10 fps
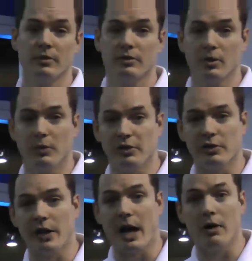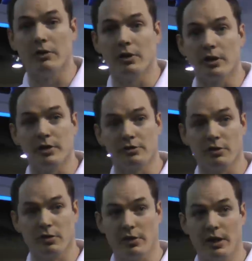So when you're down, you're going to
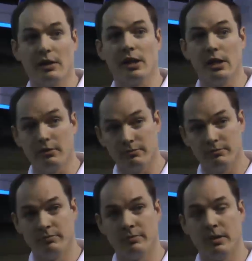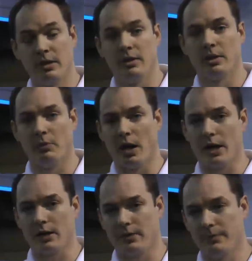circulate and heat the
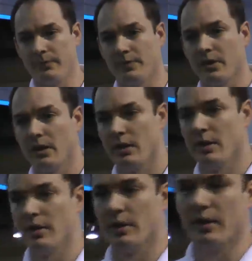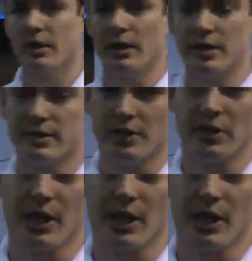product until you